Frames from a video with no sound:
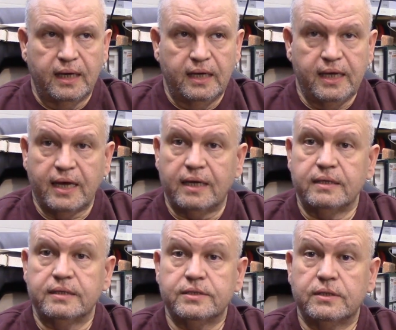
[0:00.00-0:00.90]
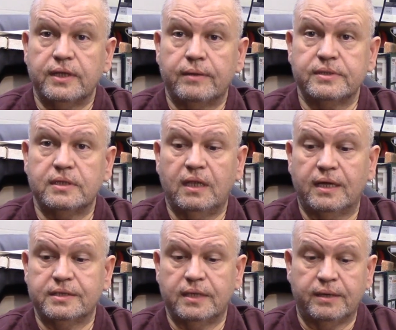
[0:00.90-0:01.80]
Yeah, so that was a
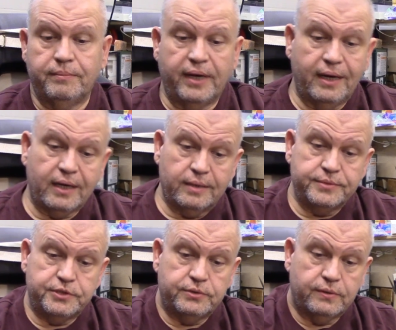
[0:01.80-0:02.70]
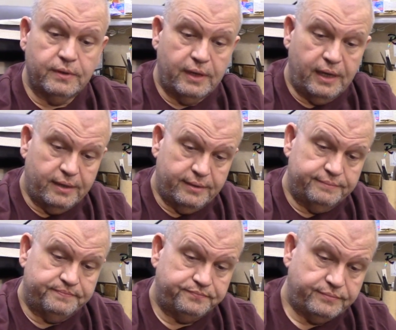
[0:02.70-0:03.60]
lot to unpack, I'm sure,
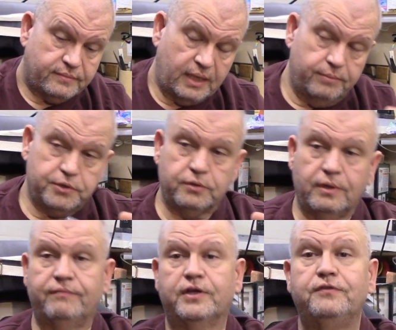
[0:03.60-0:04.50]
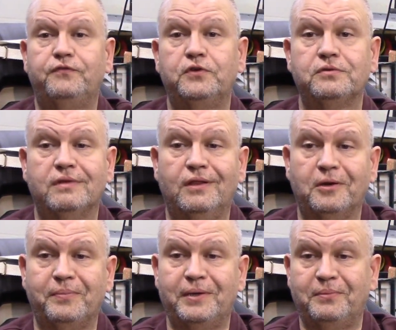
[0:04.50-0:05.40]
and I'm sure I've confused a lot
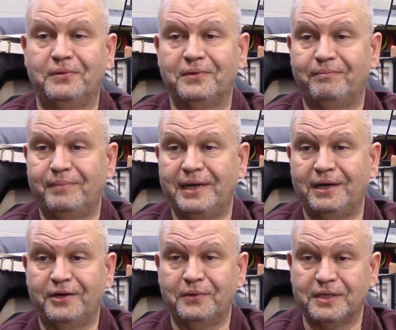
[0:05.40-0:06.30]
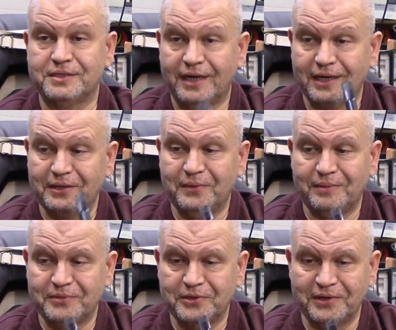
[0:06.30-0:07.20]
of people that may not know exactly what
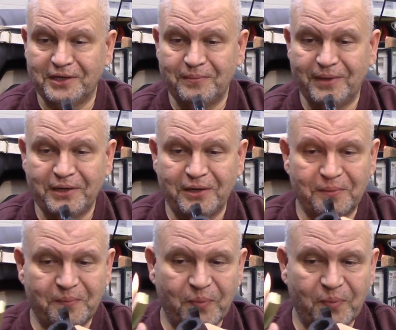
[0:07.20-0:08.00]
I'm talking about here.